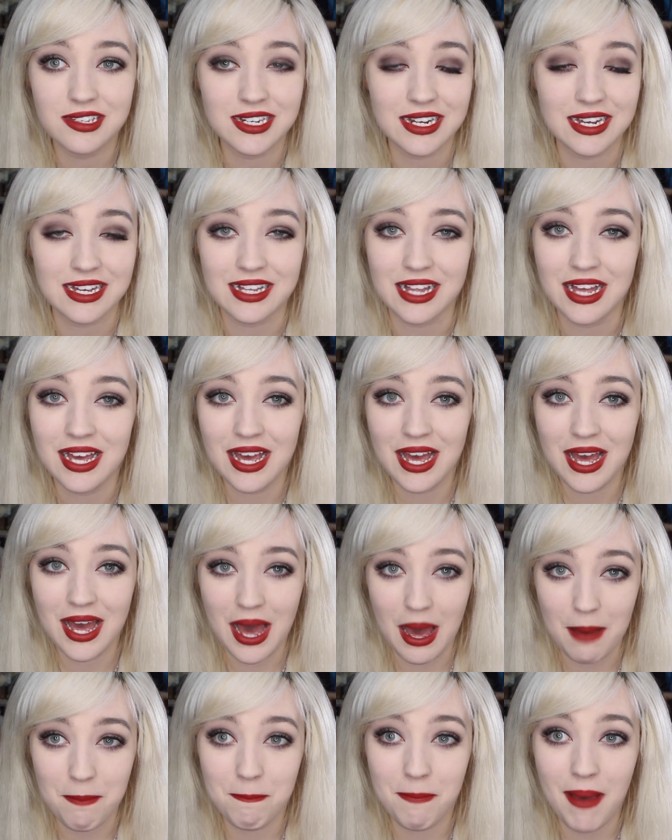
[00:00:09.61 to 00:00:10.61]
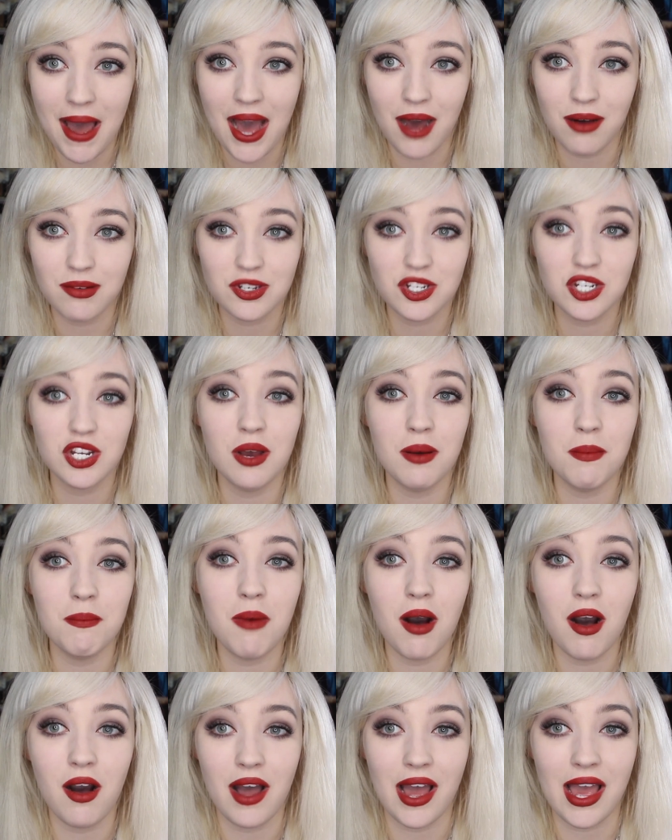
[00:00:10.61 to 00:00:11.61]
still about
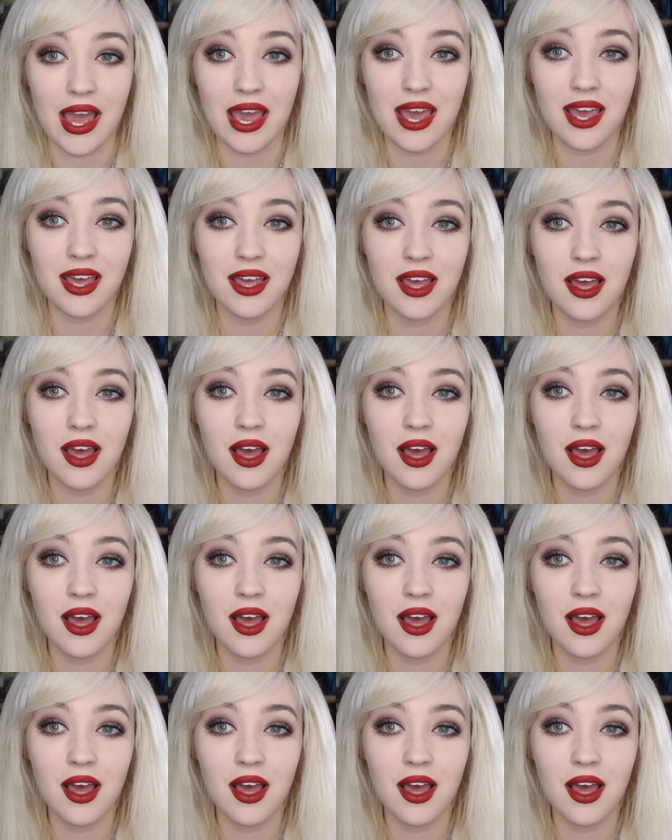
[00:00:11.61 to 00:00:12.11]
my